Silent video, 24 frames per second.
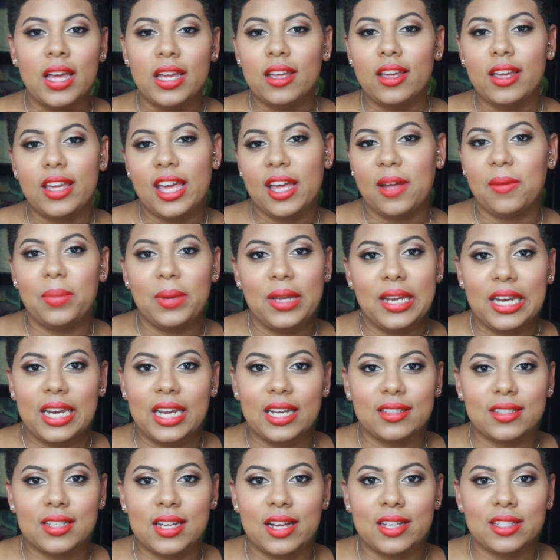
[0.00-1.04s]
You can't beat
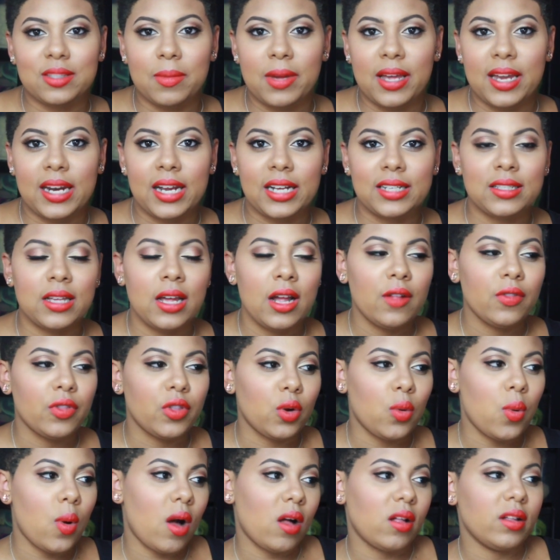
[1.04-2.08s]
NYX Cosmetics. The
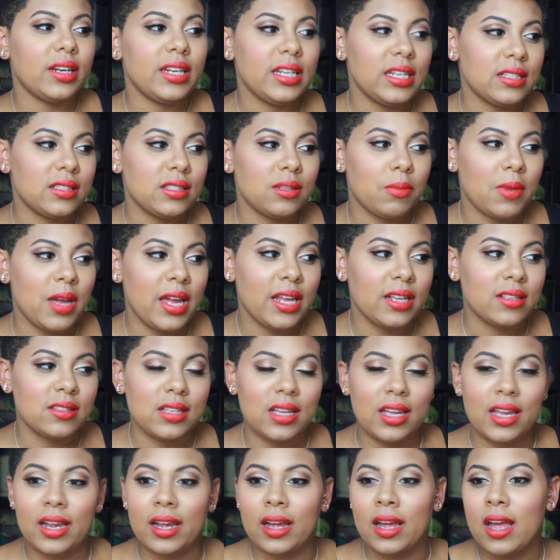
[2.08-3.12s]
quality is
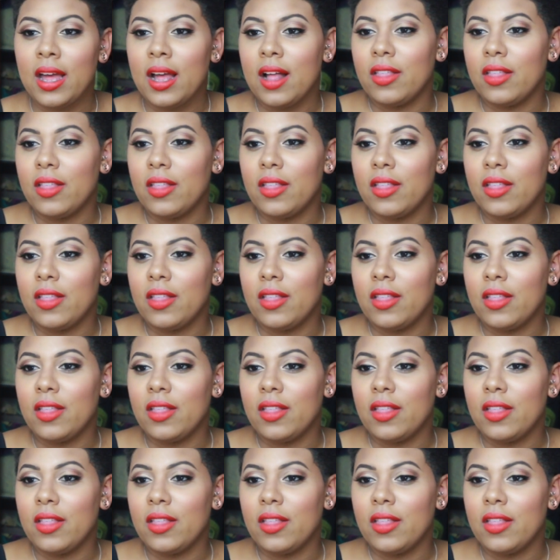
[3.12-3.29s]
amazing.